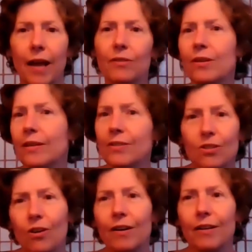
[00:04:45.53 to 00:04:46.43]
how you got
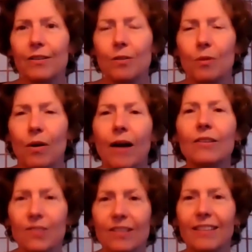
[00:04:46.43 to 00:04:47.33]
started in
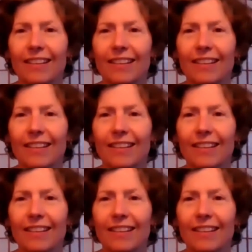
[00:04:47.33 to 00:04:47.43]
numerology?